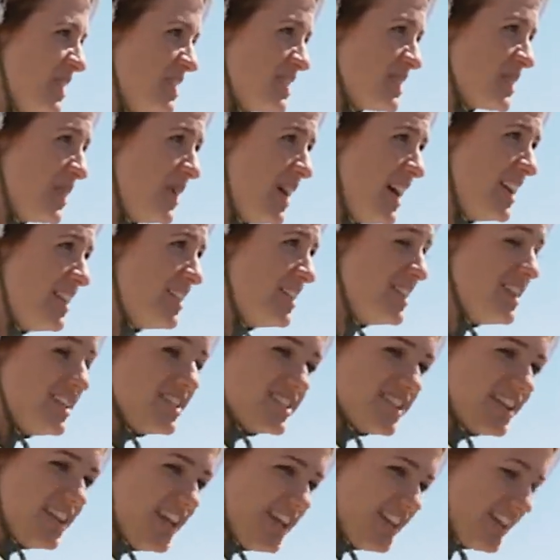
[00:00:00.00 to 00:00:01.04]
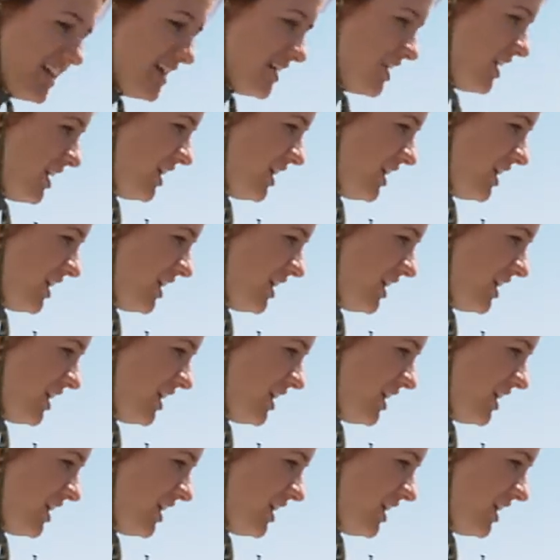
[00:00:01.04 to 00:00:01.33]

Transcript: So 100 years at Lakeland